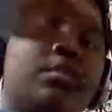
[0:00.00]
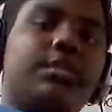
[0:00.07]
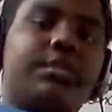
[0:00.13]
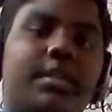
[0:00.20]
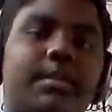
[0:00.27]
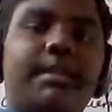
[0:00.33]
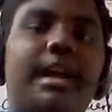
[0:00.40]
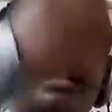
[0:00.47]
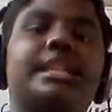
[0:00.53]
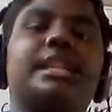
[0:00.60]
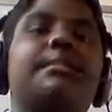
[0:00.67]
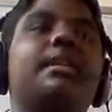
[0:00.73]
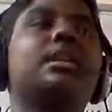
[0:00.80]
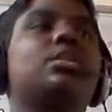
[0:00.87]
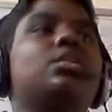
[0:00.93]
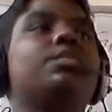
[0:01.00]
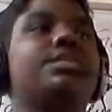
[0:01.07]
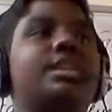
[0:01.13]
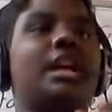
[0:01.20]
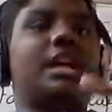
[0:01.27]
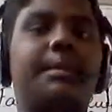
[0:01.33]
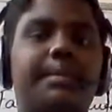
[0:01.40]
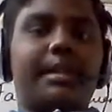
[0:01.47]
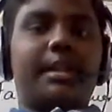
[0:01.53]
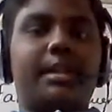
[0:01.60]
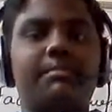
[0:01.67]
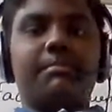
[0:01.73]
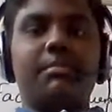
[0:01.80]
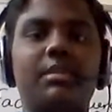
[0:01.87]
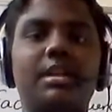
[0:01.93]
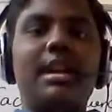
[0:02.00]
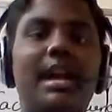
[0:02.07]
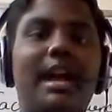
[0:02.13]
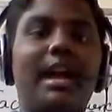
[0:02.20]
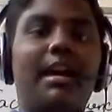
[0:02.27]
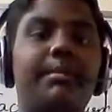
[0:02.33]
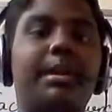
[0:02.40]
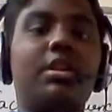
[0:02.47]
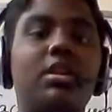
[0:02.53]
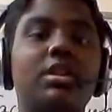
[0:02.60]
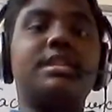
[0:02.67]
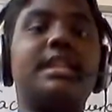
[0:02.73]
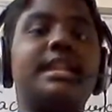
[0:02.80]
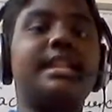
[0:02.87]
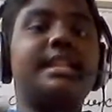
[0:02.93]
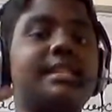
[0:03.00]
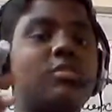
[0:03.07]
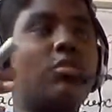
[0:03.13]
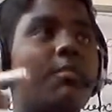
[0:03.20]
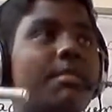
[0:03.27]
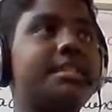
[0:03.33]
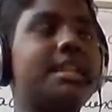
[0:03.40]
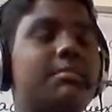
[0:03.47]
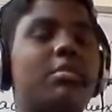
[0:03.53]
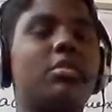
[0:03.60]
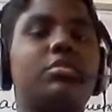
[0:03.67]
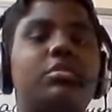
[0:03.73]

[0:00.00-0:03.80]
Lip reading: from Hyderabad to Visakhapatnam, because there is so much amount